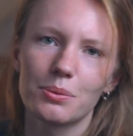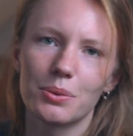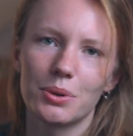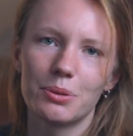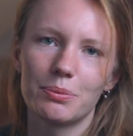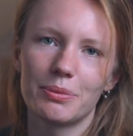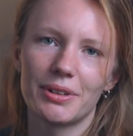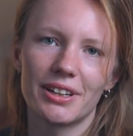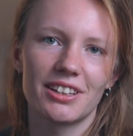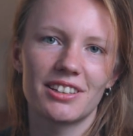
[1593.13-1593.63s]

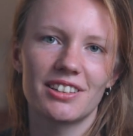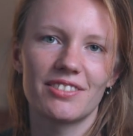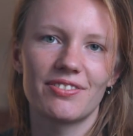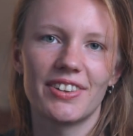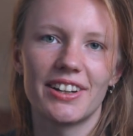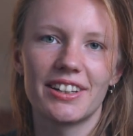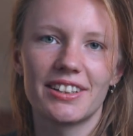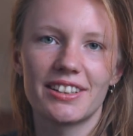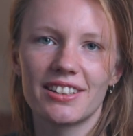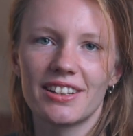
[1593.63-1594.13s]
warm yet,
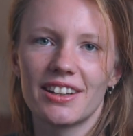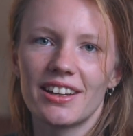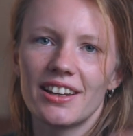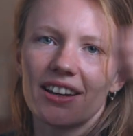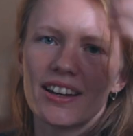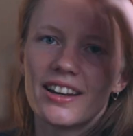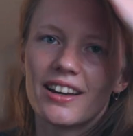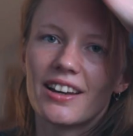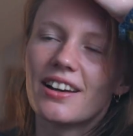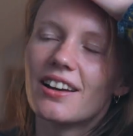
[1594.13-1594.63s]
but
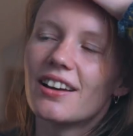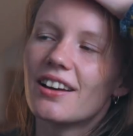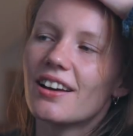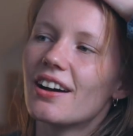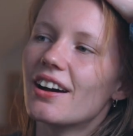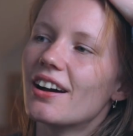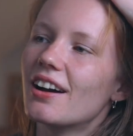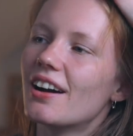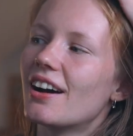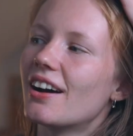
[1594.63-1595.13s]

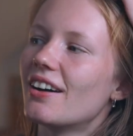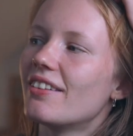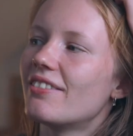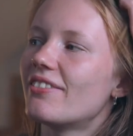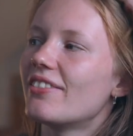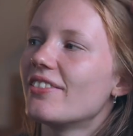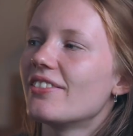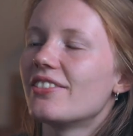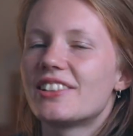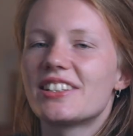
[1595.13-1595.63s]

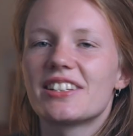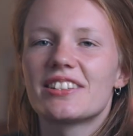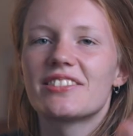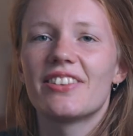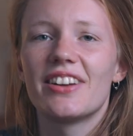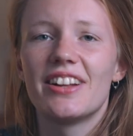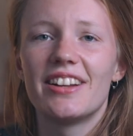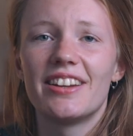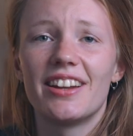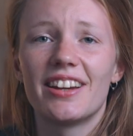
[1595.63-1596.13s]
I've just
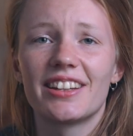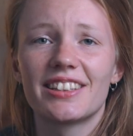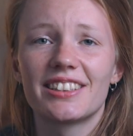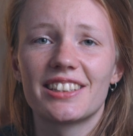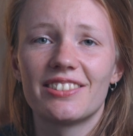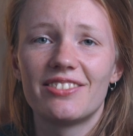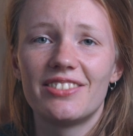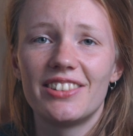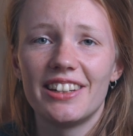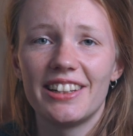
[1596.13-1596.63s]
felt like
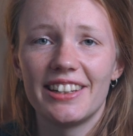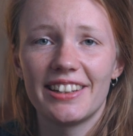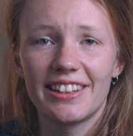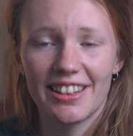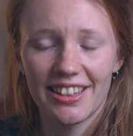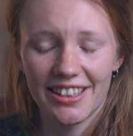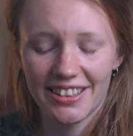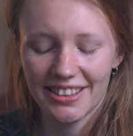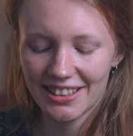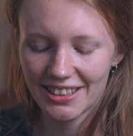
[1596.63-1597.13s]
some really
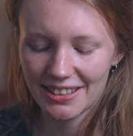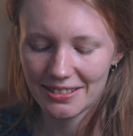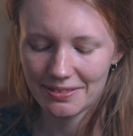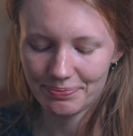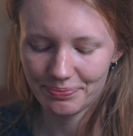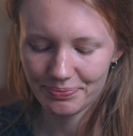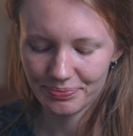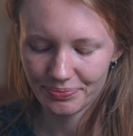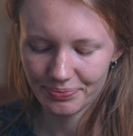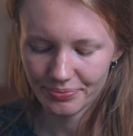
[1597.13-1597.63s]
nice
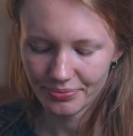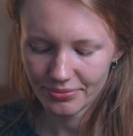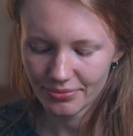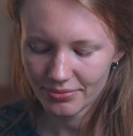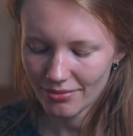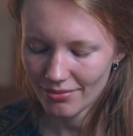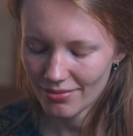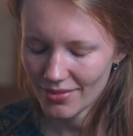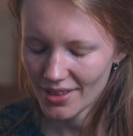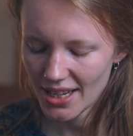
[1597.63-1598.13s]

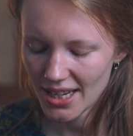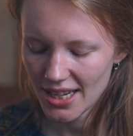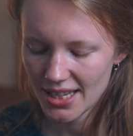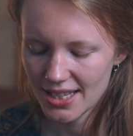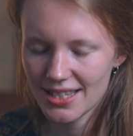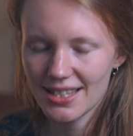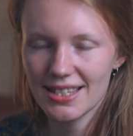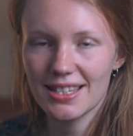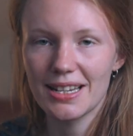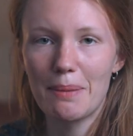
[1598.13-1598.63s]

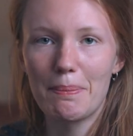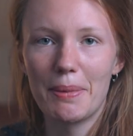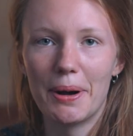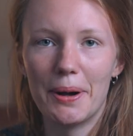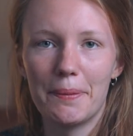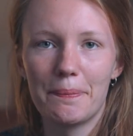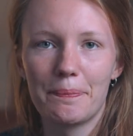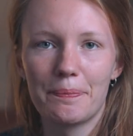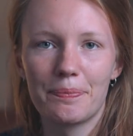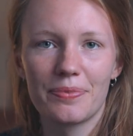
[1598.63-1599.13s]

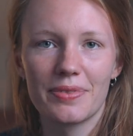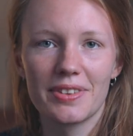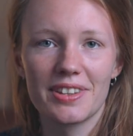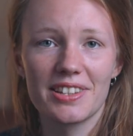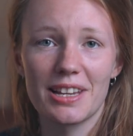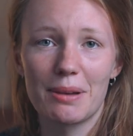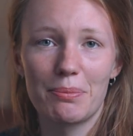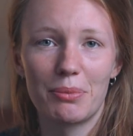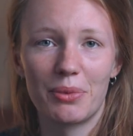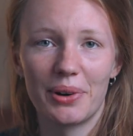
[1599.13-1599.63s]
summer
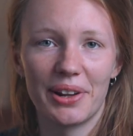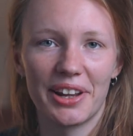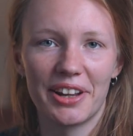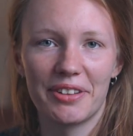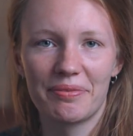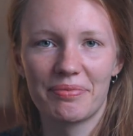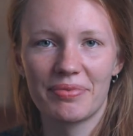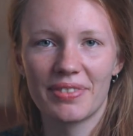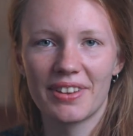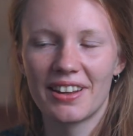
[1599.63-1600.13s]
summery
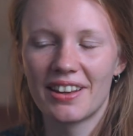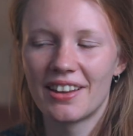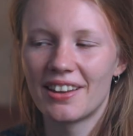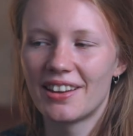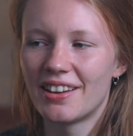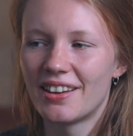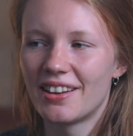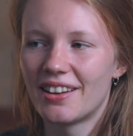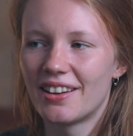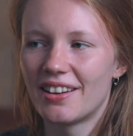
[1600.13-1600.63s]

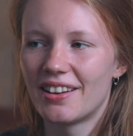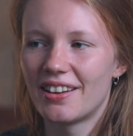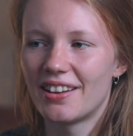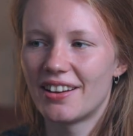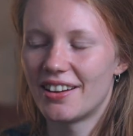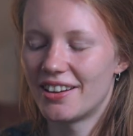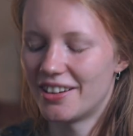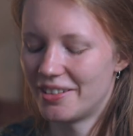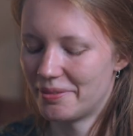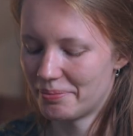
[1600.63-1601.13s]

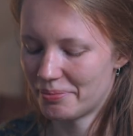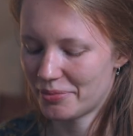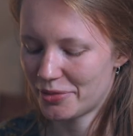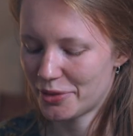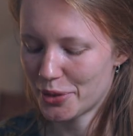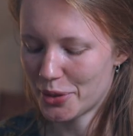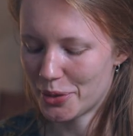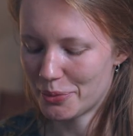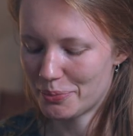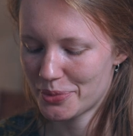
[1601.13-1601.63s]

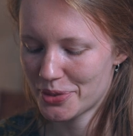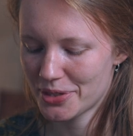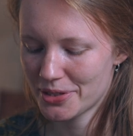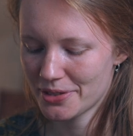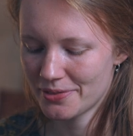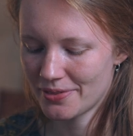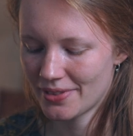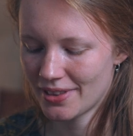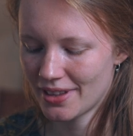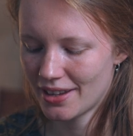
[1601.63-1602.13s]

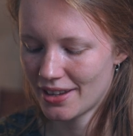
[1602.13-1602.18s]
tops.